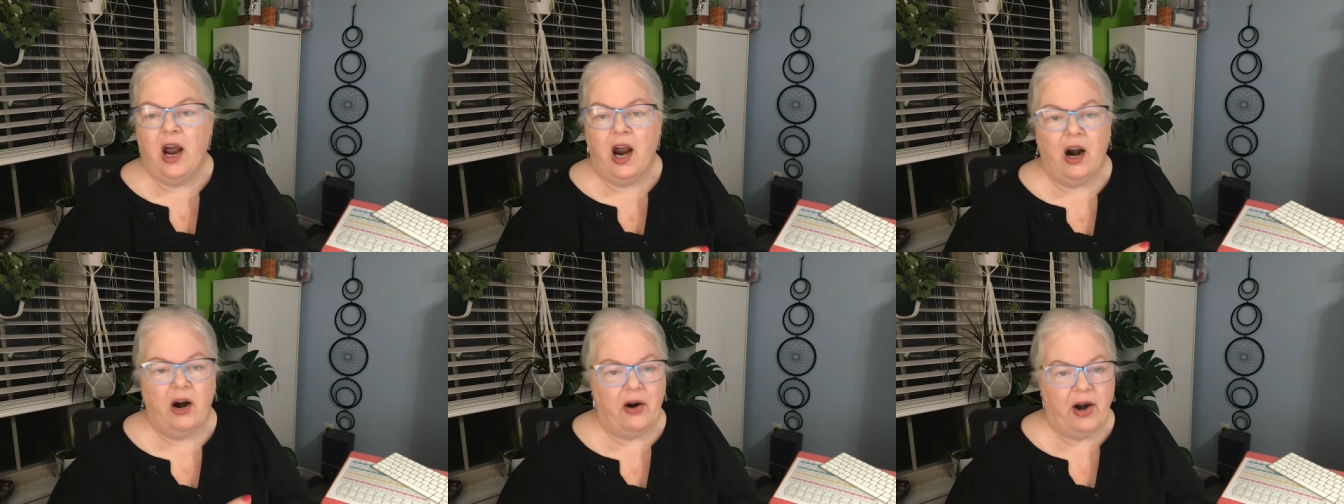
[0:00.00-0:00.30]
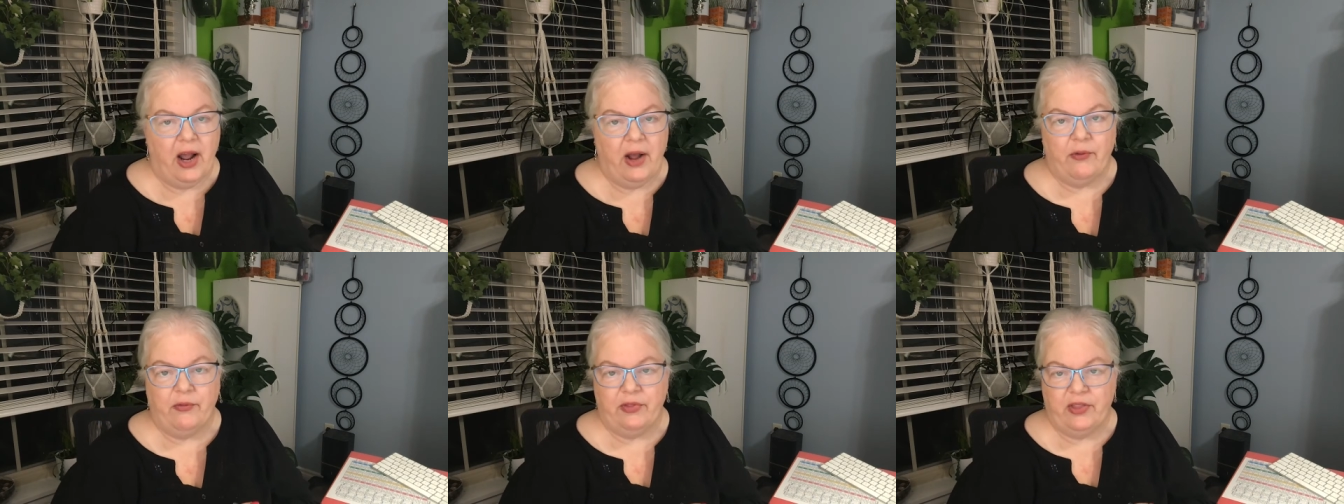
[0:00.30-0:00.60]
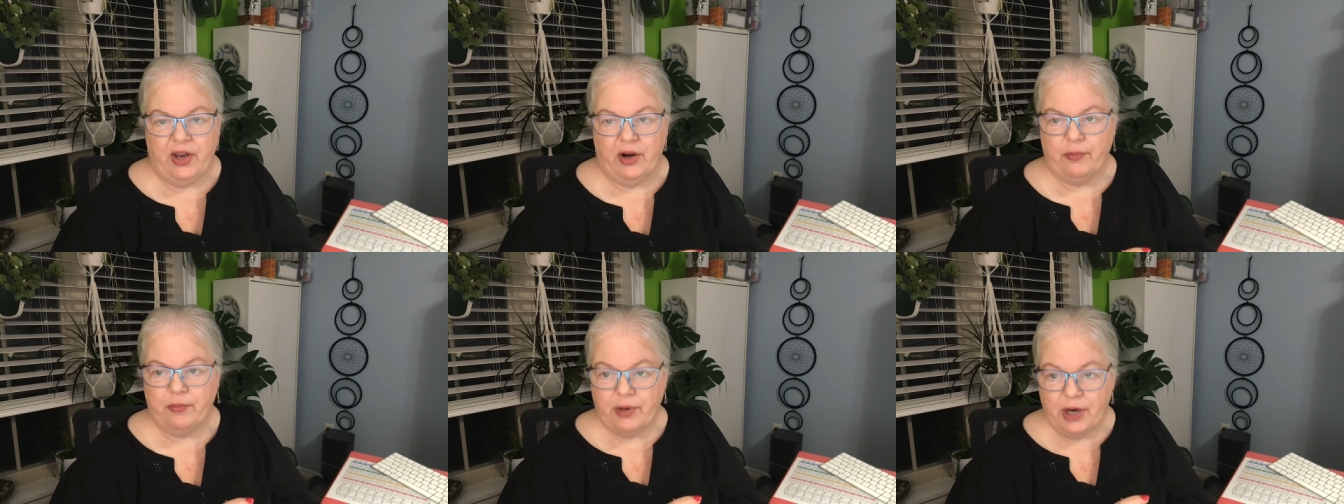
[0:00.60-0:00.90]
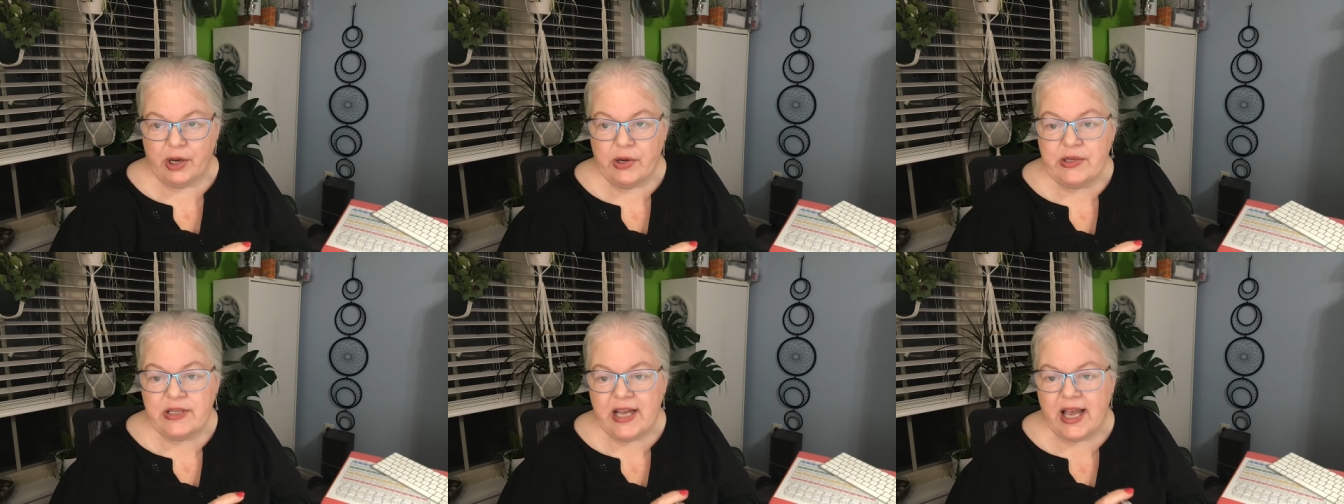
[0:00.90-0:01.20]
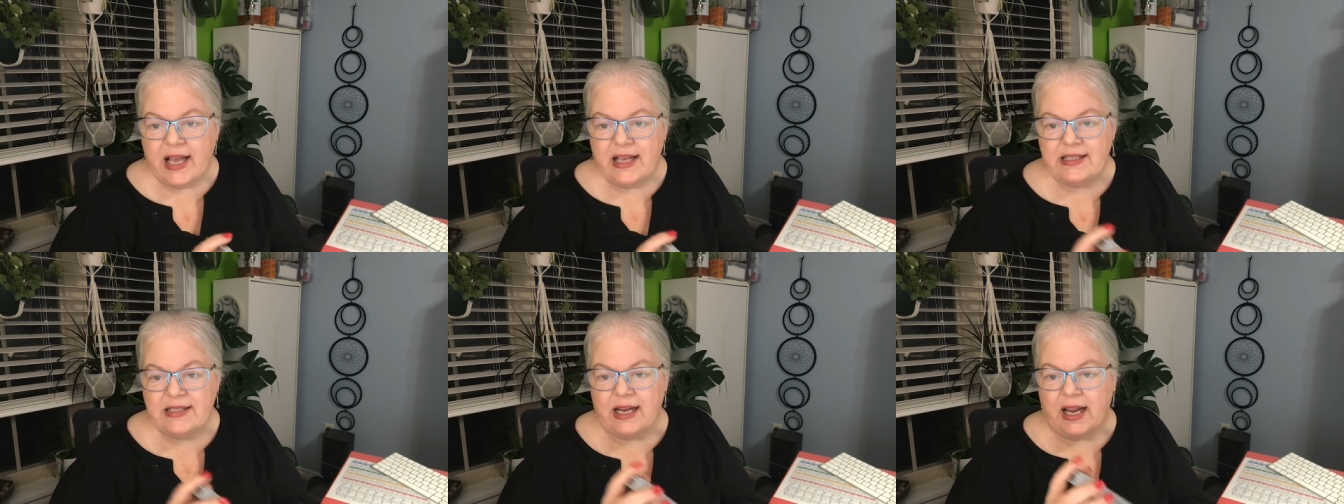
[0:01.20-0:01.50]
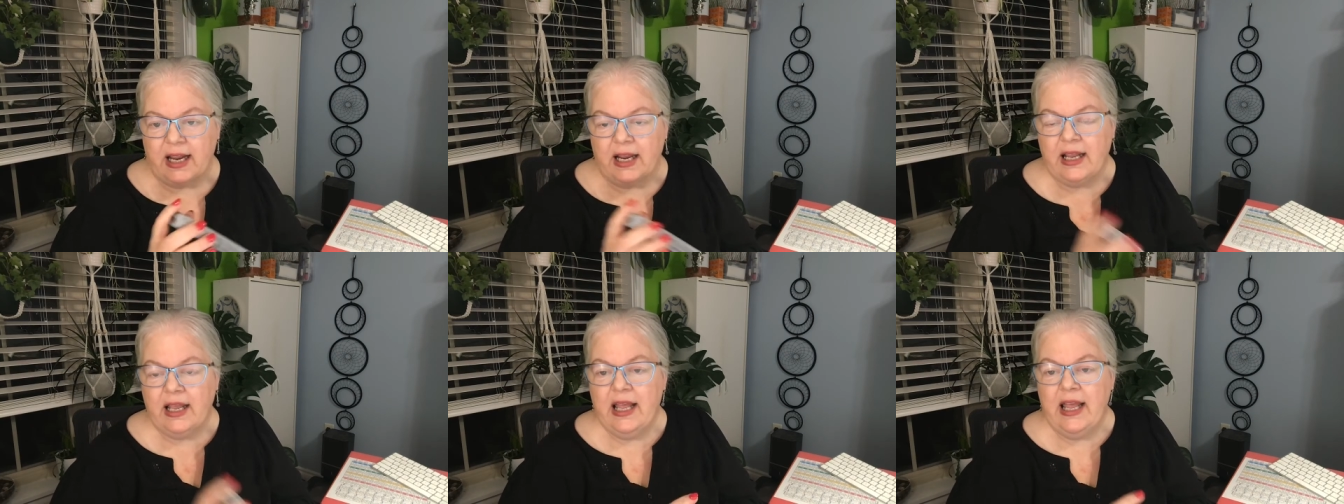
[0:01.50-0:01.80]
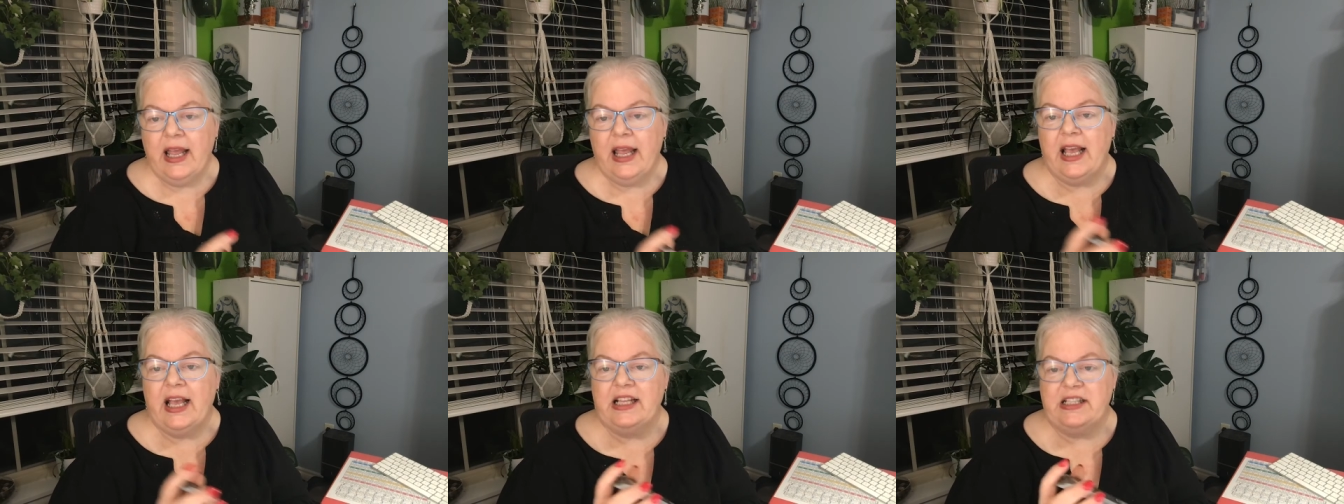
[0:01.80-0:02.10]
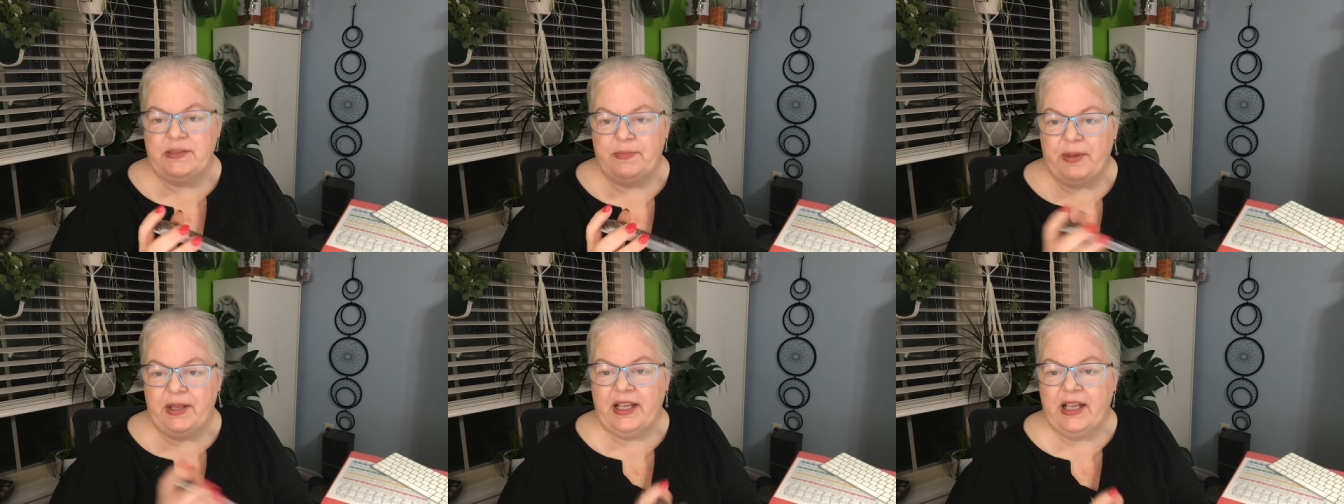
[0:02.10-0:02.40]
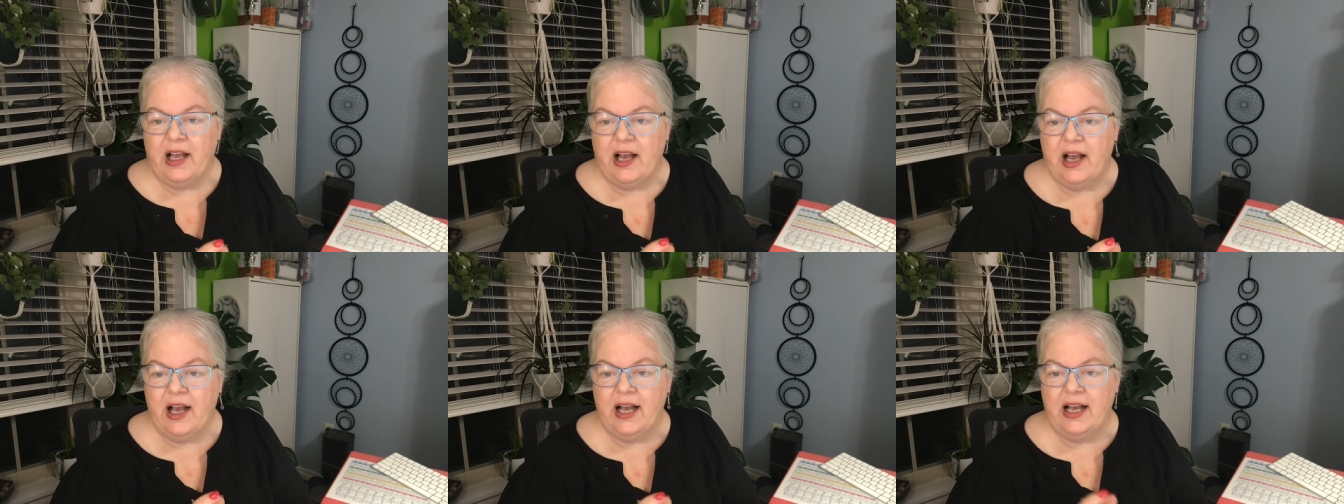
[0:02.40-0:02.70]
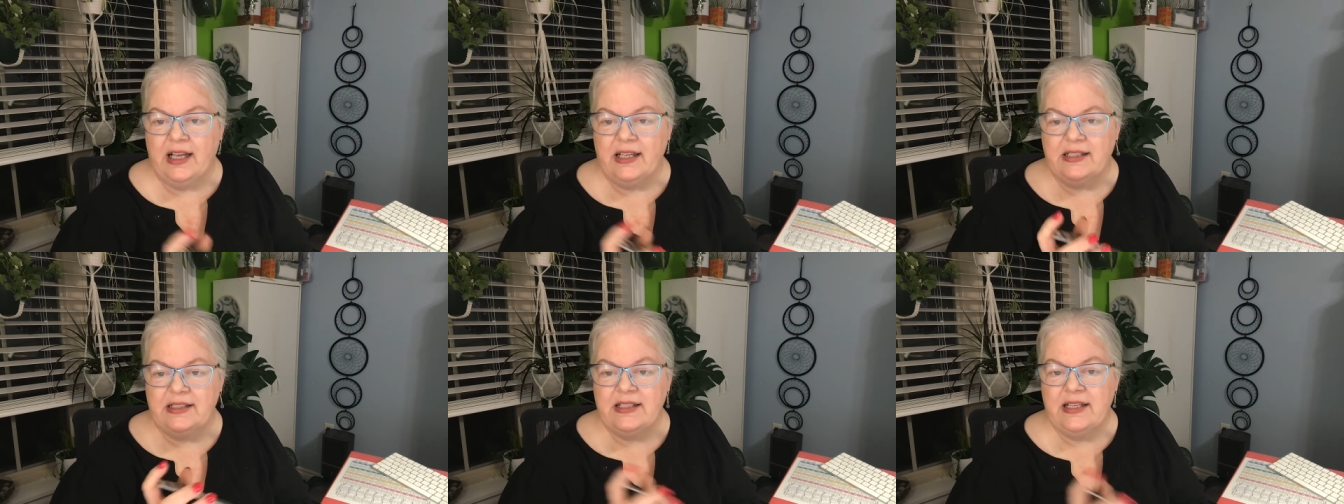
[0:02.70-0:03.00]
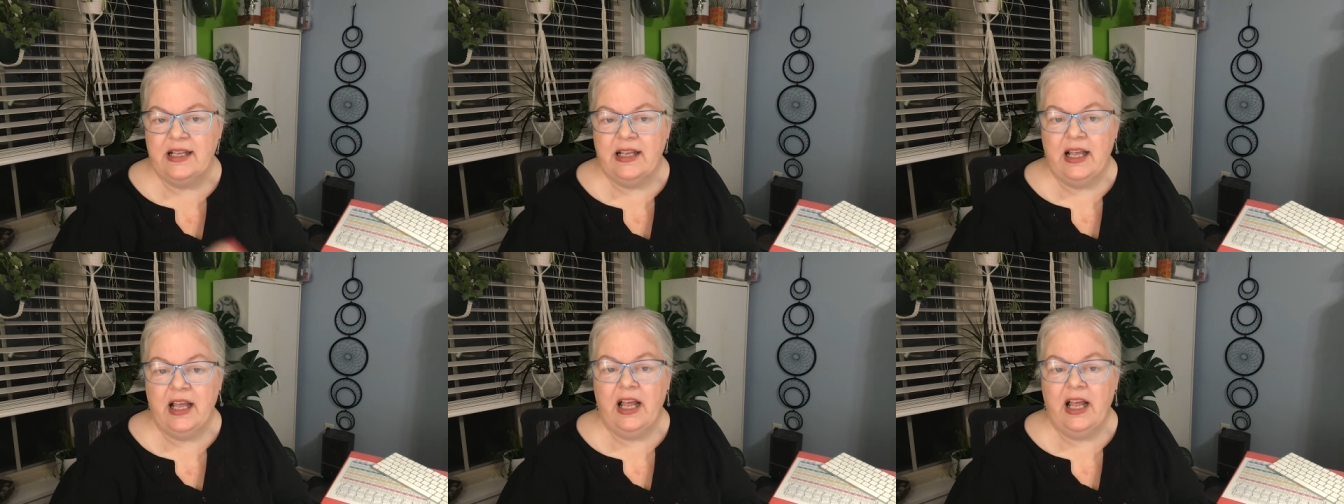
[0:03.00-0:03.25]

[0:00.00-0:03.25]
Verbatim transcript: are out there protesting, it's because